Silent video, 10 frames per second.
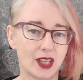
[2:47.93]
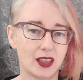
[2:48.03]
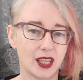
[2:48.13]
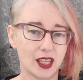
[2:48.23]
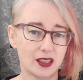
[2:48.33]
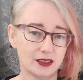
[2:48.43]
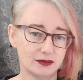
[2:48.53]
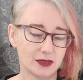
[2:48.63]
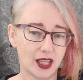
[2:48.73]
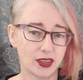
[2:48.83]
there,
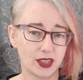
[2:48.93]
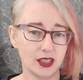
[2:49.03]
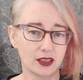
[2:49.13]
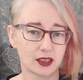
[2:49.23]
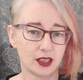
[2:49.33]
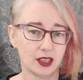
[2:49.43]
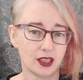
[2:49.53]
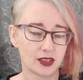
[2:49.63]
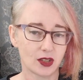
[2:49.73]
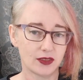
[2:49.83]
I think.
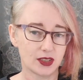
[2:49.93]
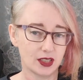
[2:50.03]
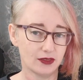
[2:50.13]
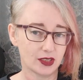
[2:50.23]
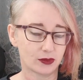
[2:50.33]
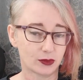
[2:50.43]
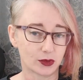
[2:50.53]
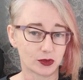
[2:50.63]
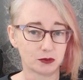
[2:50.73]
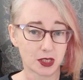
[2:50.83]
So I still have enough
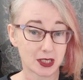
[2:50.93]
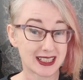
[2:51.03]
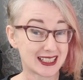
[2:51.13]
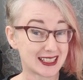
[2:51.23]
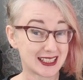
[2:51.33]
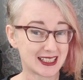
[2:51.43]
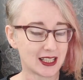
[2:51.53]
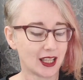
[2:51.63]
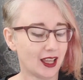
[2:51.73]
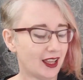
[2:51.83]
room
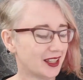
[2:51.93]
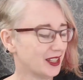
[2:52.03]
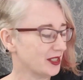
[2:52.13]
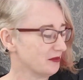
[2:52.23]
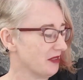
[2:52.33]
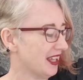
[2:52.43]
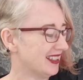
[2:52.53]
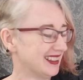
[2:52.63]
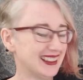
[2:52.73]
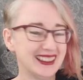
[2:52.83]

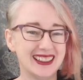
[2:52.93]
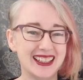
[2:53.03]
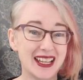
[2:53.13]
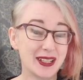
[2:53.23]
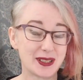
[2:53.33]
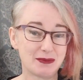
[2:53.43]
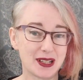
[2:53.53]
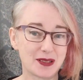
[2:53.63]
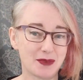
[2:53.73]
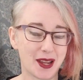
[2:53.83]
to
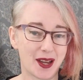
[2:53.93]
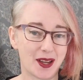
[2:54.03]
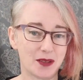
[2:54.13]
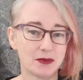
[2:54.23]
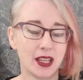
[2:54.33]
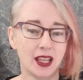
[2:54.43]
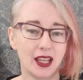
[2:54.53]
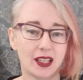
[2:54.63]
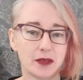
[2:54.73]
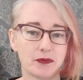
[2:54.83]
bend my arm.
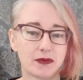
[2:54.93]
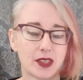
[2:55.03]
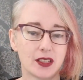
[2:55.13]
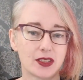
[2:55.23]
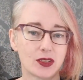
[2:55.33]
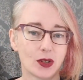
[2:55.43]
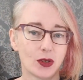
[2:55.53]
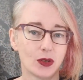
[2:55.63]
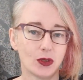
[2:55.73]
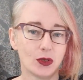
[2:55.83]

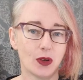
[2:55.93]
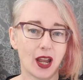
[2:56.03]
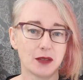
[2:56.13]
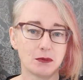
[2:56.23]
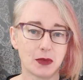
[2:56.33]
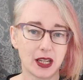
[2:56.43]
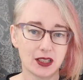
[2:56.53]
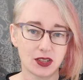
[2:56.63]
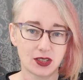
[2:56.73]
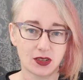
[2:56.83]
So I
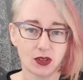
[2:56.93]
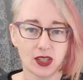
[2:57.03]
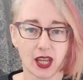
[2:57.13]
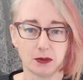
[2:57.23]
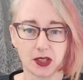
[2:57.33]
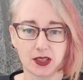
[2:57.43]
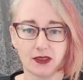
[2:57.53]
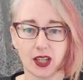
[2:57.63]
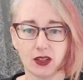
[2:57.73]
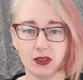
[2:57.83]
might just go that, because
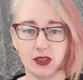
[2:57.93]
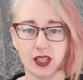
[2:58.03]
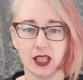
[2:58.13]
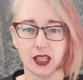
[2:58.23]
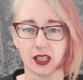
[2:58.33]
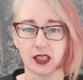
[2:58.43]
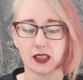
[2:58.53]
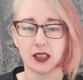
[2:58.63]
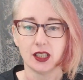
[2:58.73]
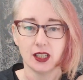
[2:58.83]
if I go
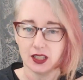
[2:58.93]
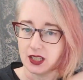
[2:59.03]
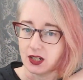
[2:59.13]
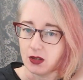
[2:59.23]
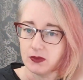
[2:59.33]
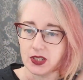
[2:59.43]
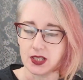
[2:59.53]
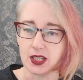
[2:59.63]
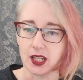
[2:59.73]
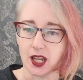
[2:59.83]
there, then
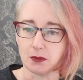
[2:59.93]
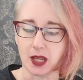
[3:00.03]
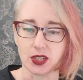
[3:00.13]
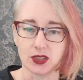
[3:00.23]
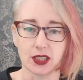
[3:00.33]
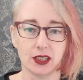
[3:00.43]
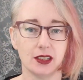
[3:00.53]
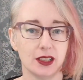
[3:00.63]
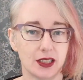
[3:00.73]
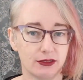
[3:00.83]
obviously I'm actually
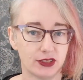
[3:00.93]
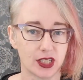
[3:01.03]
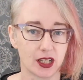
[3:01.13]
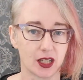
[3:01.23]
lifting